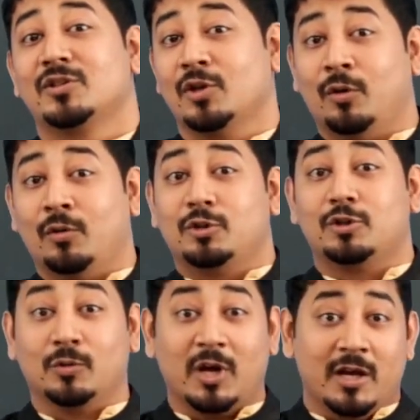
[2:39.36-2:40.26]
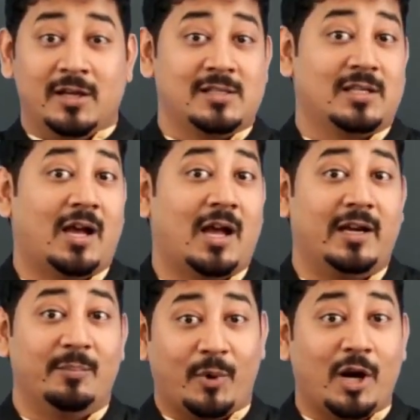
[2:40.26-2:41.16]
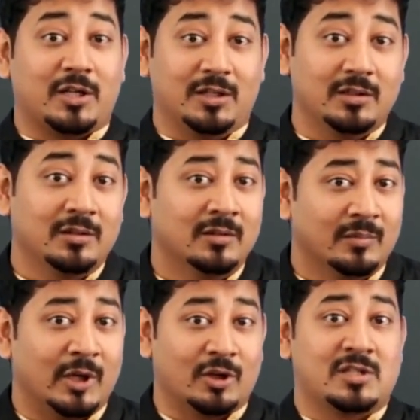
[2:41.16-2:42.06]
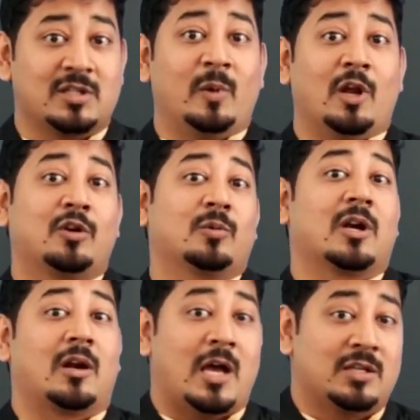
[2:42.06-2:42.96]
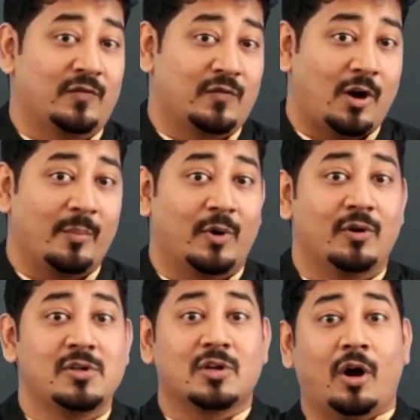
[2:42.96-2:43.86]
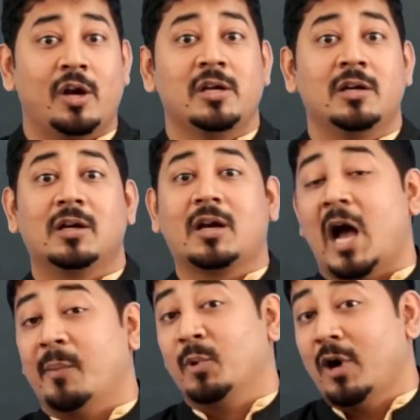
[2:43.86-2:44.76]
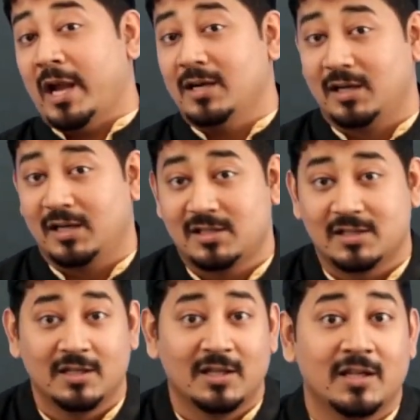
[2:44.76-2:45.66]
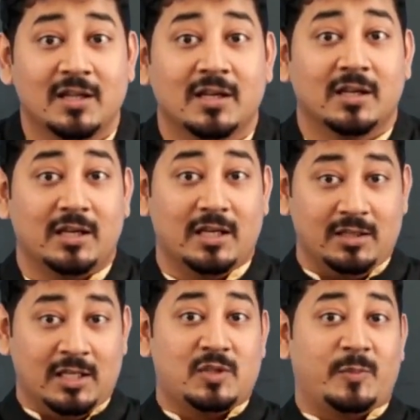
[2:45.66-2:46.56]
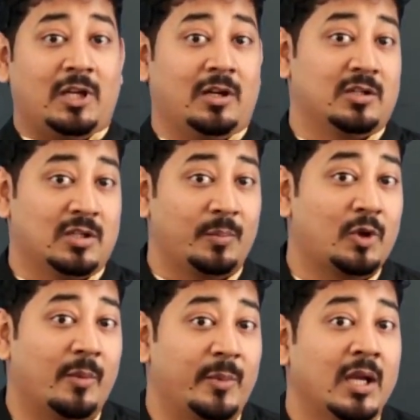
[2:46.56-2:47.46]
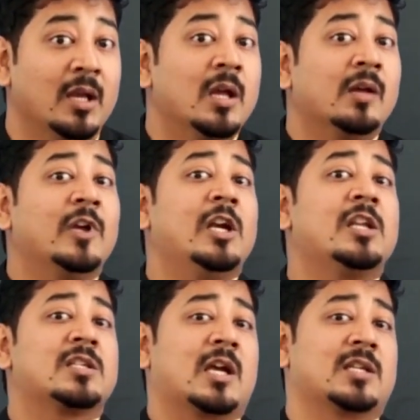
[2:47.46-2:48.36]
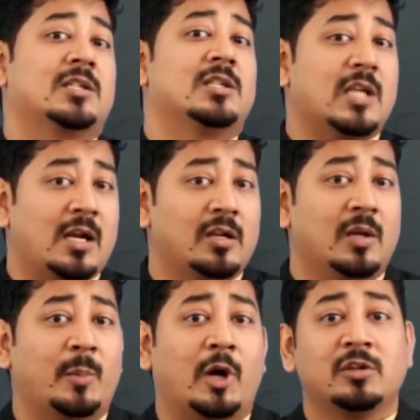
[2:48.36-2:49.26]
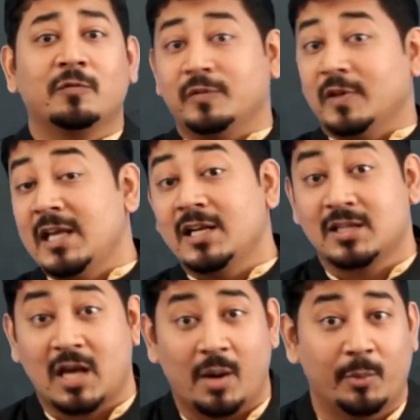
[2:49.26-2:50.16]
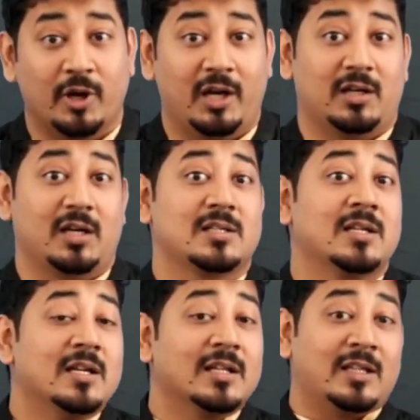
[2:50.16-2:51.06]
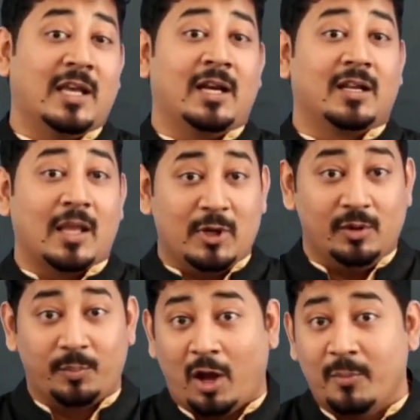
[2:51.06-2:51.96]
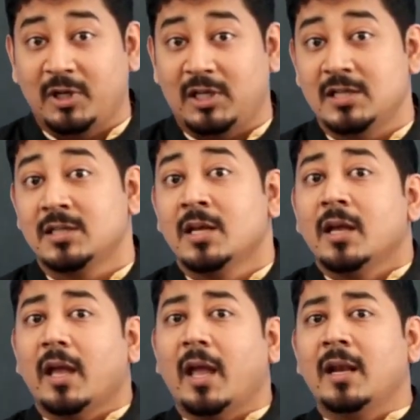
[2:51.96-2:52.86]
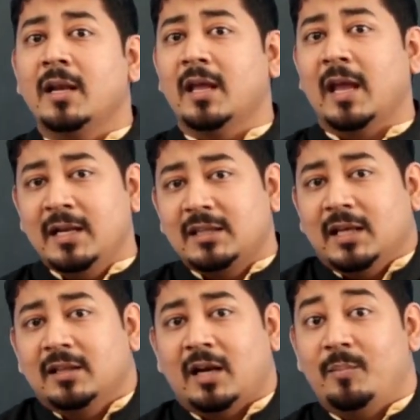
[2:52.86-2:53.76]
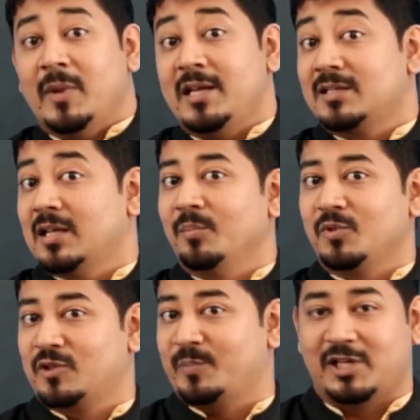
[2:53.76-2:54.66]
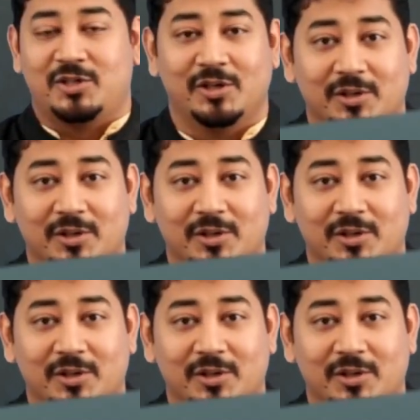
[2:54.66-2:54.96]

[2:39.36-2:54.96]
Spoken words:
So sugars are important because they belong to a class of compounds called carbohydrates. In this particular subtopic, we'll discuss in general about the various carbohydrates, their chemical properties, and anything that makes them special.